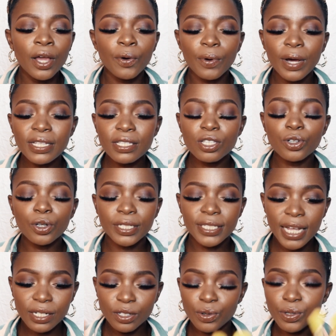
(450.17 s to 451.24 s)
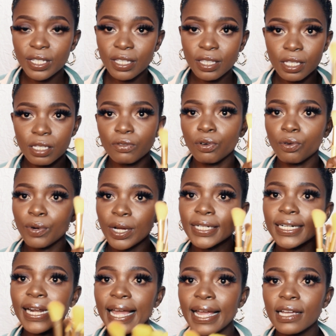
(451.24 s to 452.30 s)
Once you're done using this for one
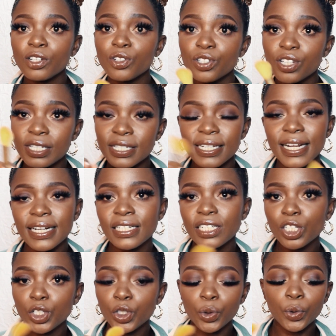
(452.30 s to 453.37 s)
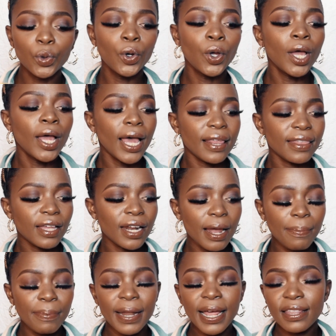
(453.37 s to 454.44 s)
client, you just need a tissue and then
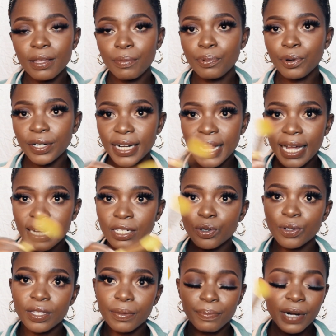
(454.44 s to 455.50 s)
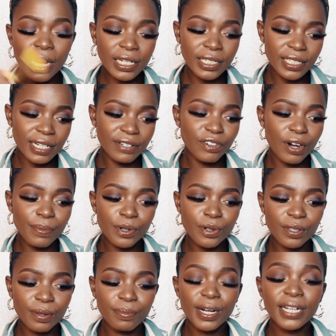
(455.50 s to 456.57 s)
apply the product on the brush, then rub it on
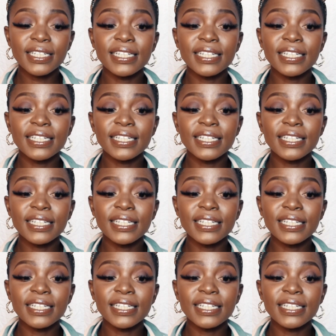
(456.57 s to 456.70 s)
the brush.